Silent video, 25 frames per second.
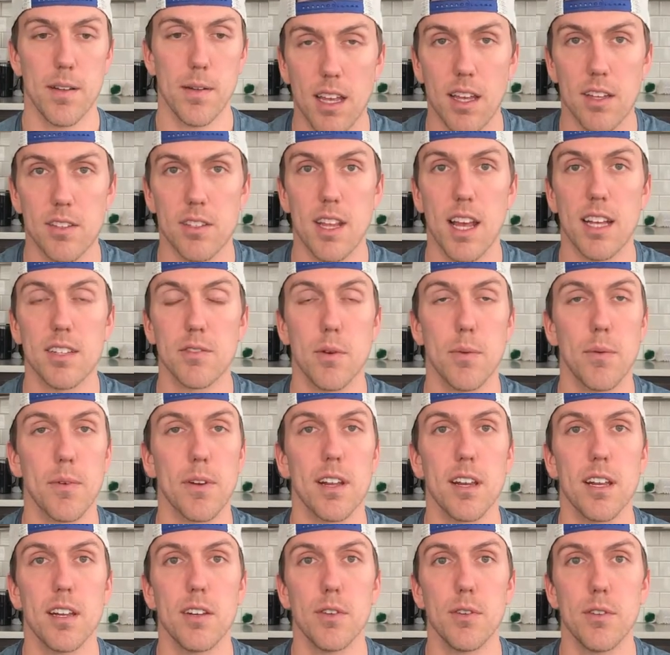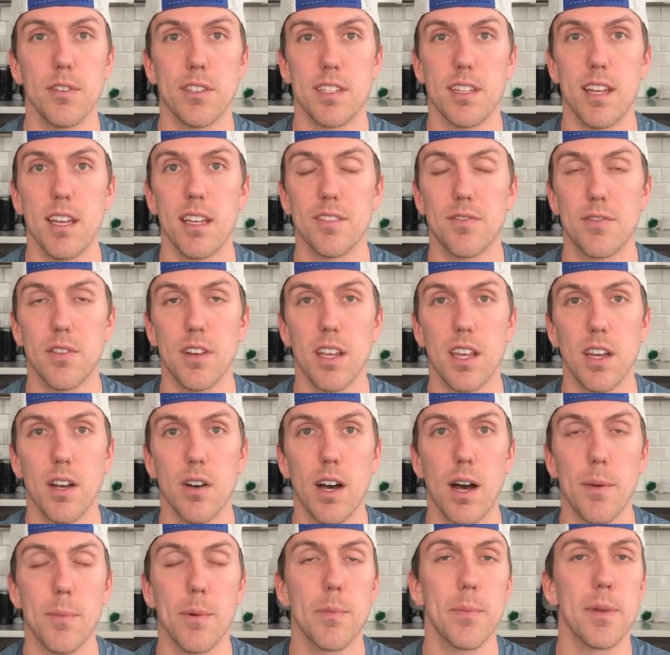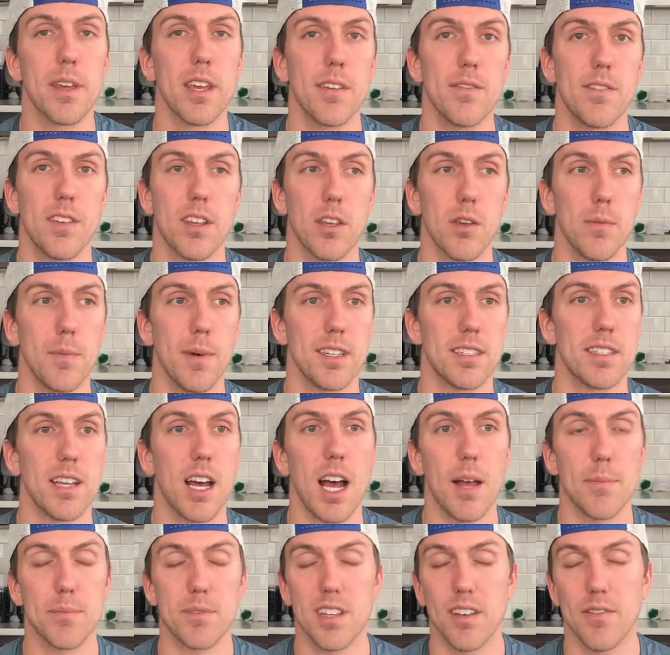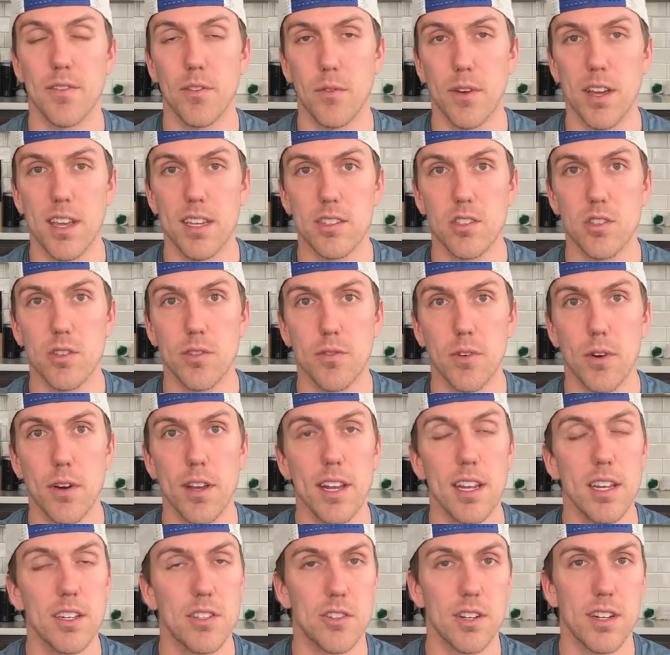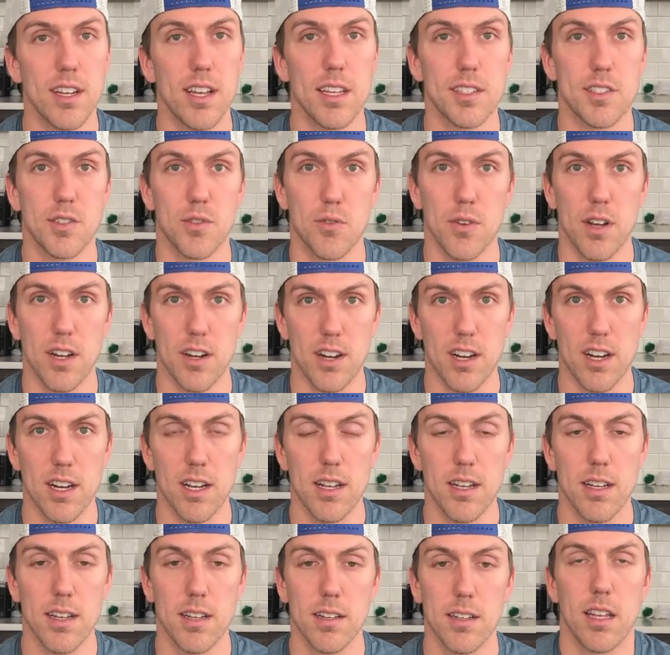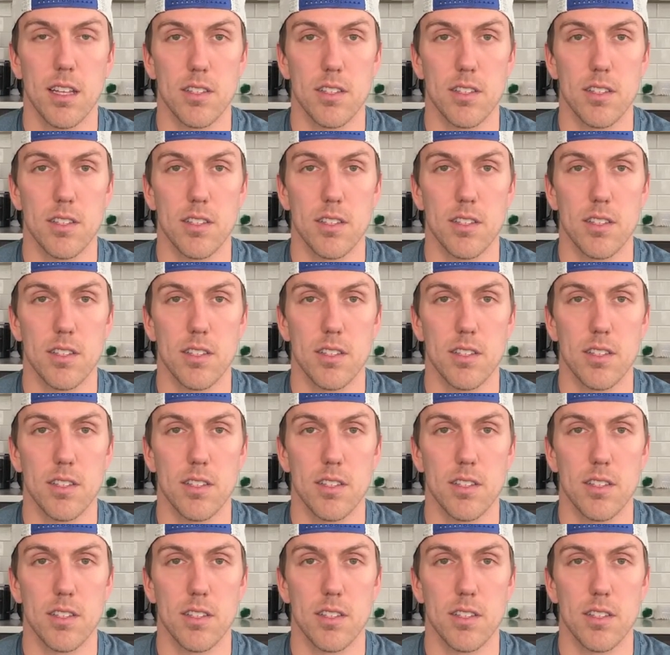So that's what we're gonna do in today's video. I'm gonna be giving you my top 7 ways to avoid injury as a runner.